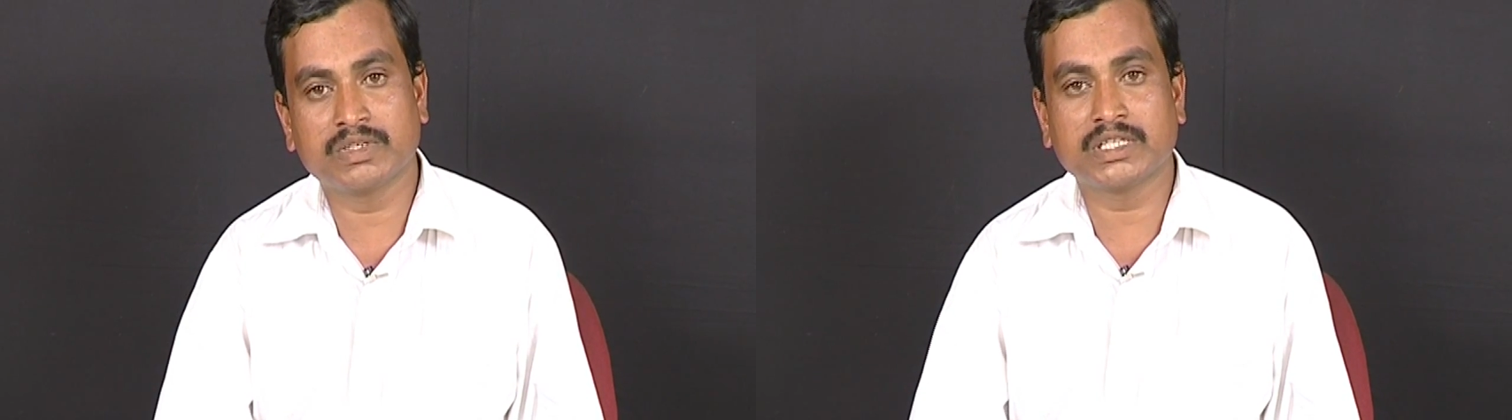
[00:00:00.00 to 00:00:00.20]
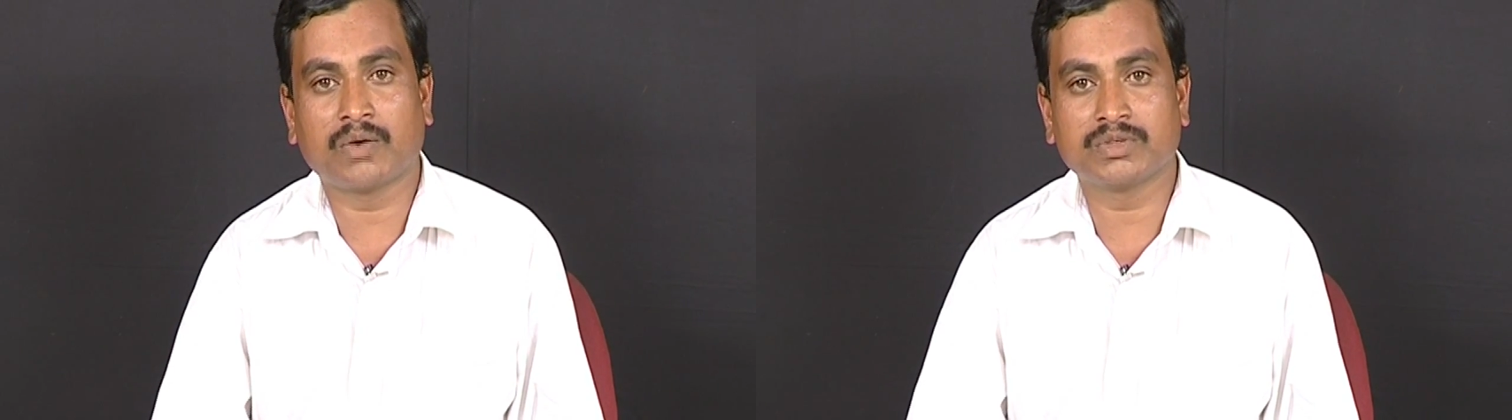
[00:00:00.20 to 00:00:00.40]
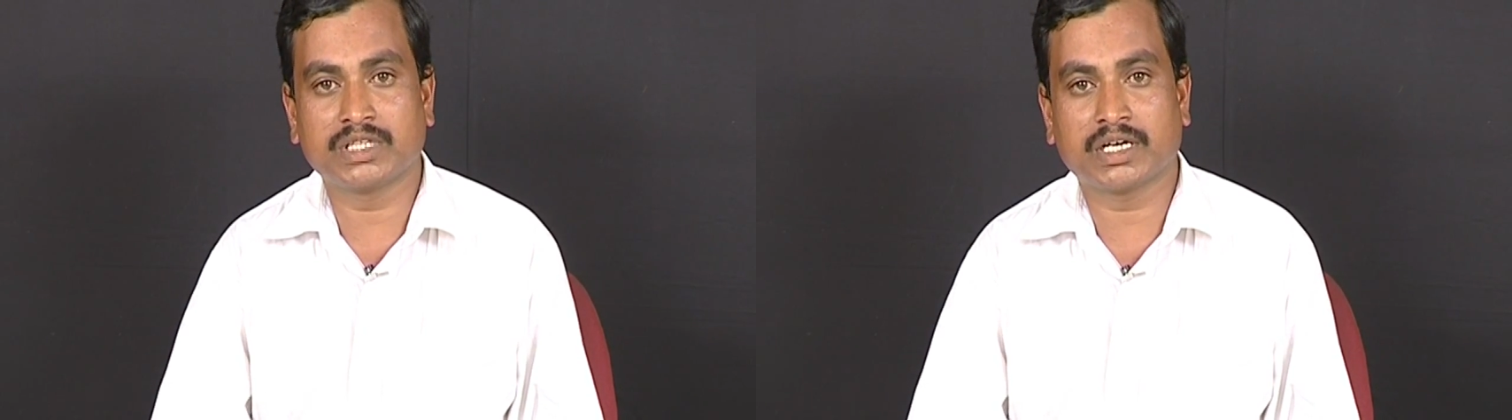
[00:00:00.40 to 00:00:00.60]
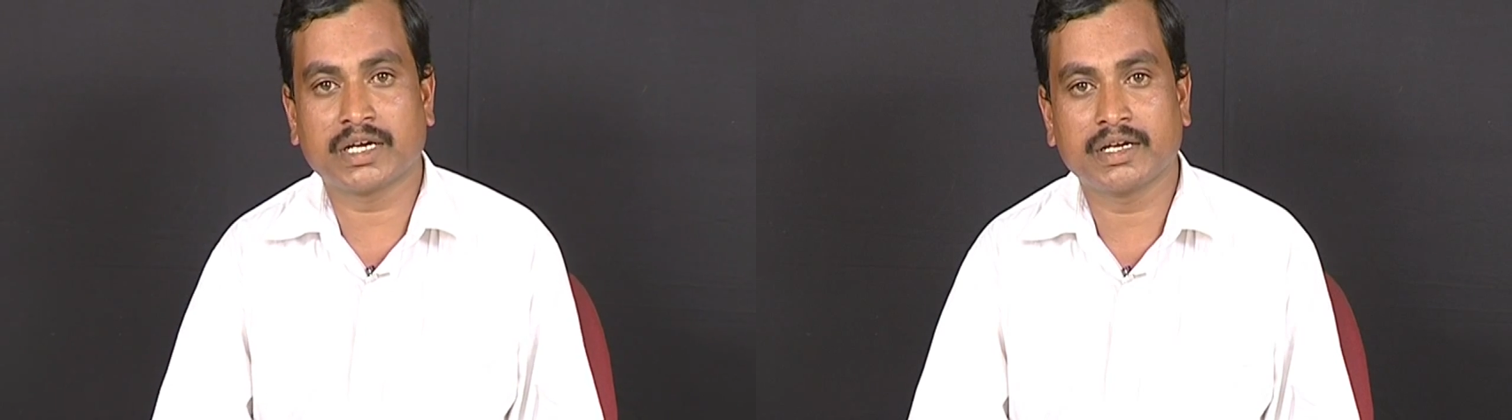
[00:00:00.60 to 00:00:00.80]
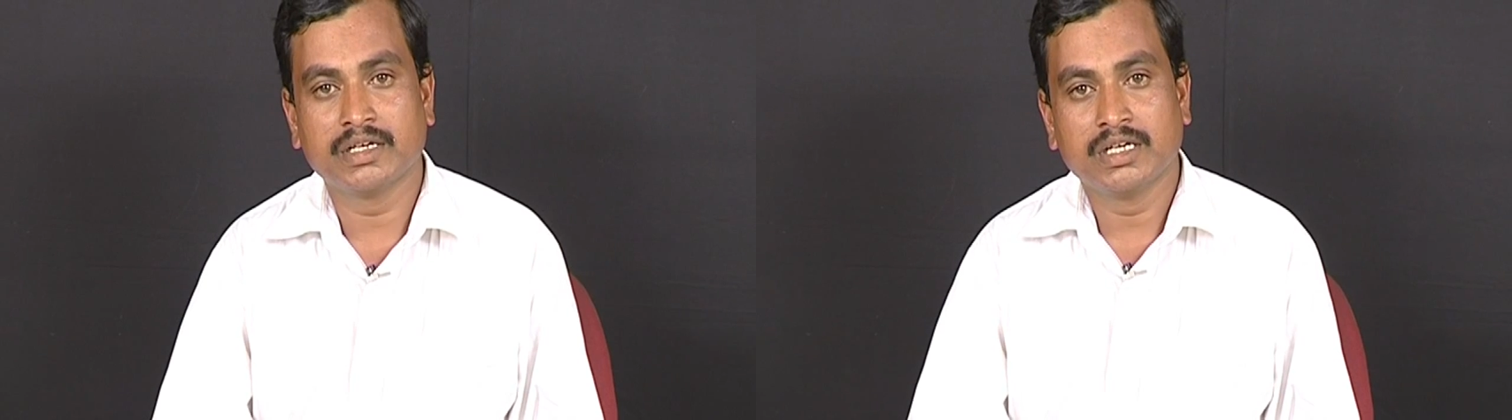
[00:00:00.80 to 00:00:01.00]
we saw
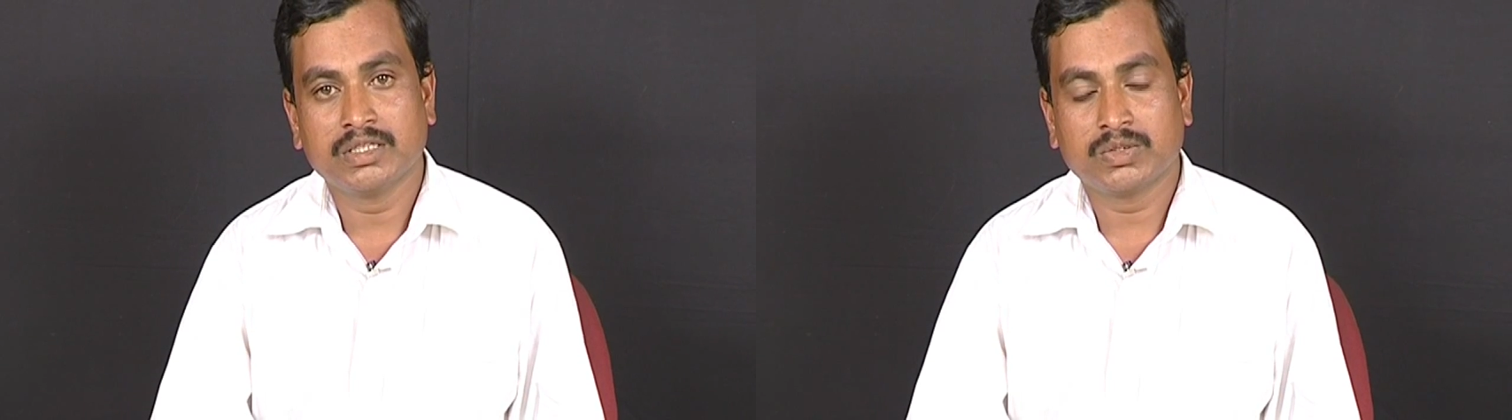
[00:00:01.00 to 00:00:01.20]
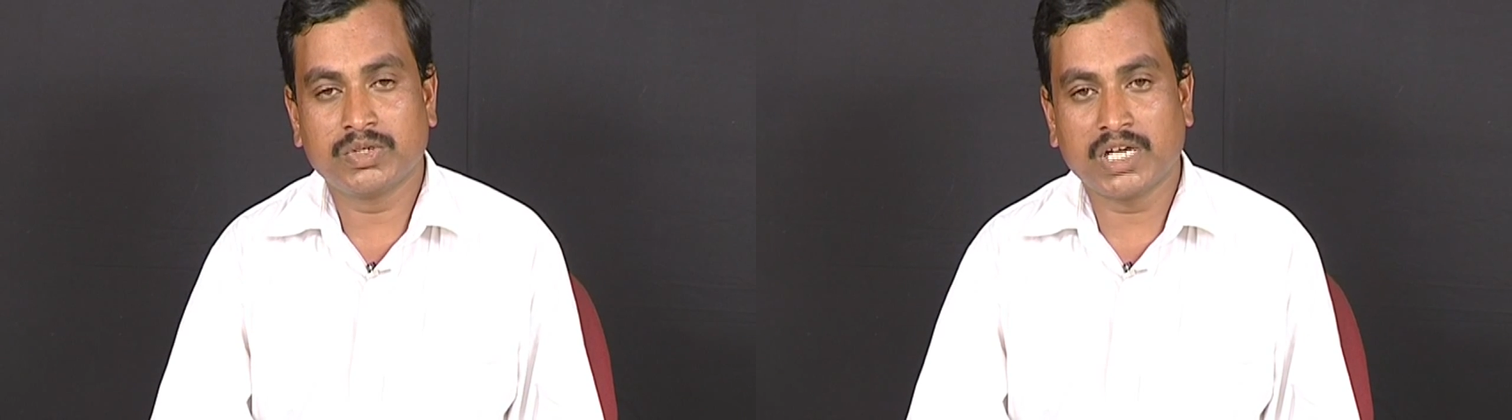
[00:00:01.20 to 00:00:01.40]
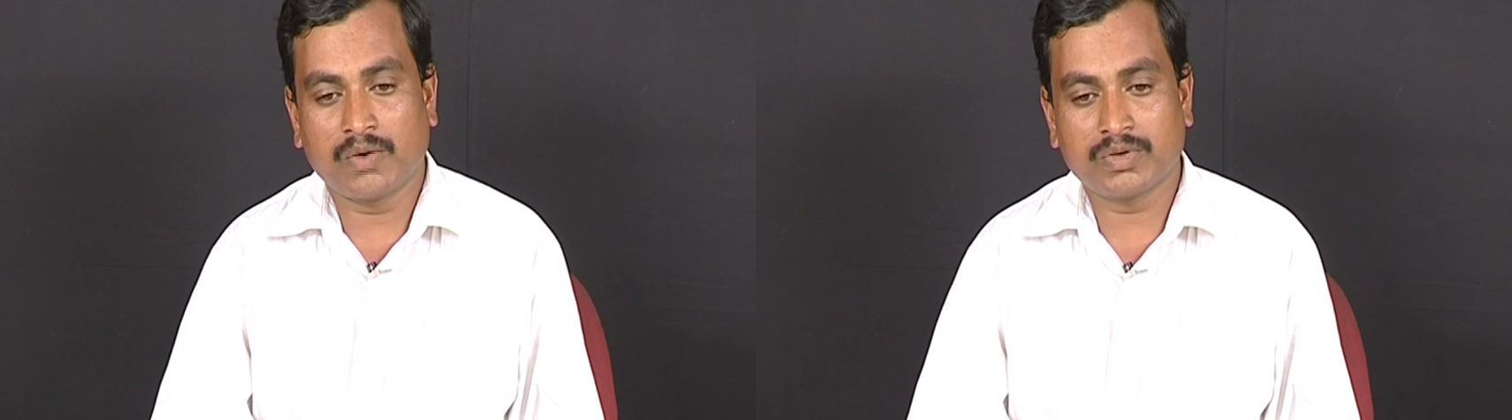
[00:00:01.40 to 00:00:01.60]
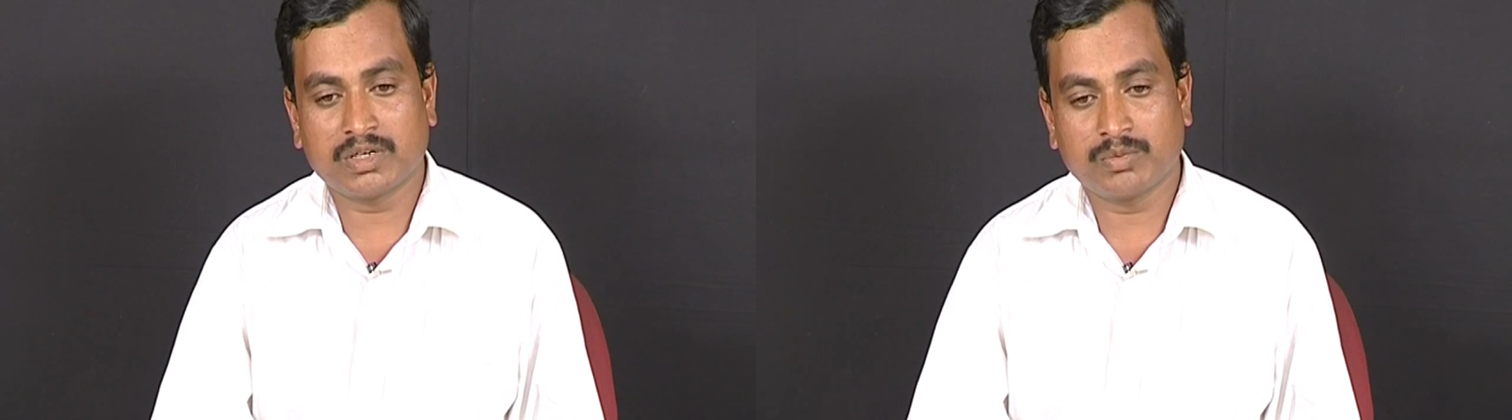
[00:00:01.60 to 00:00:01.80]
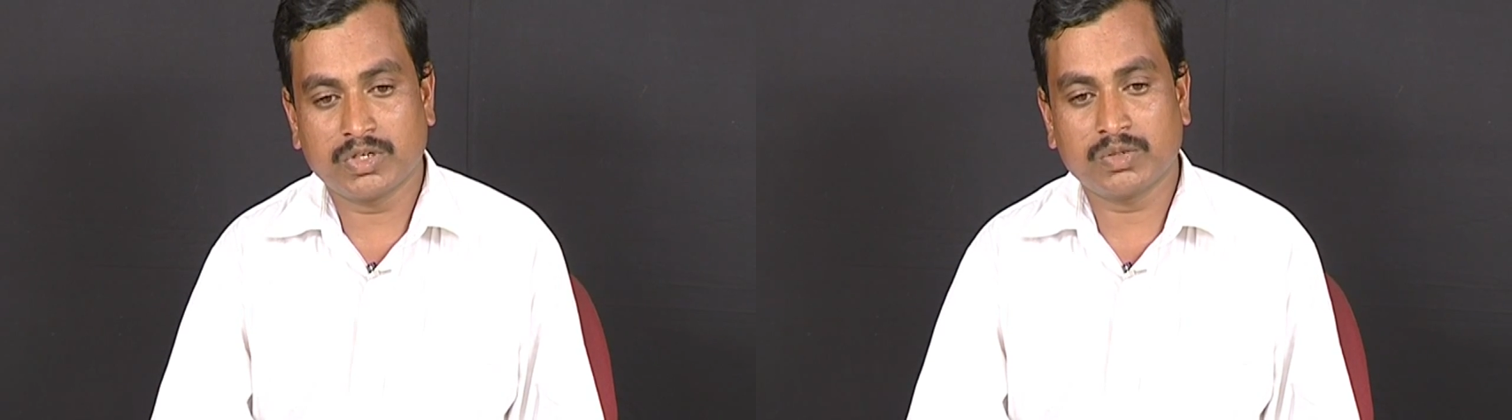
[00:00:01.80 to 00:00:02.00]
a
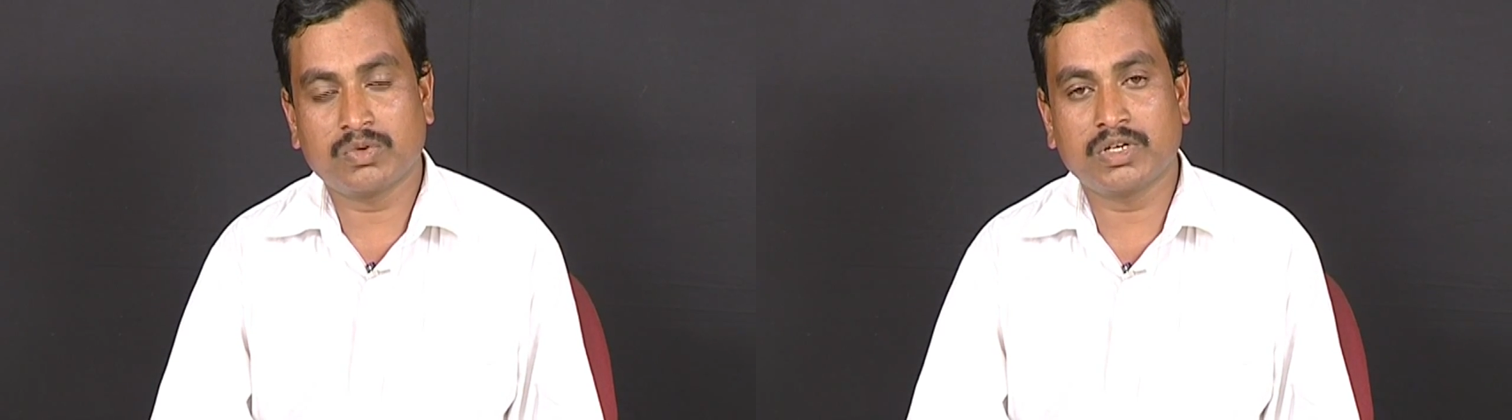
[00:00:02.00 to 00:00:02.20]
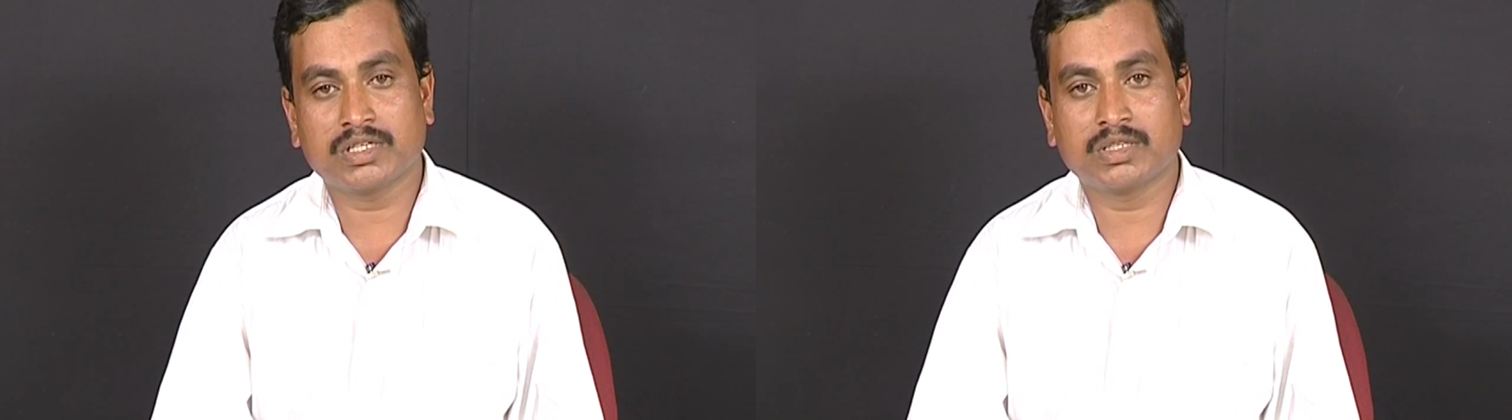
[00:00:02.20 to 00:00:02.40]
number of big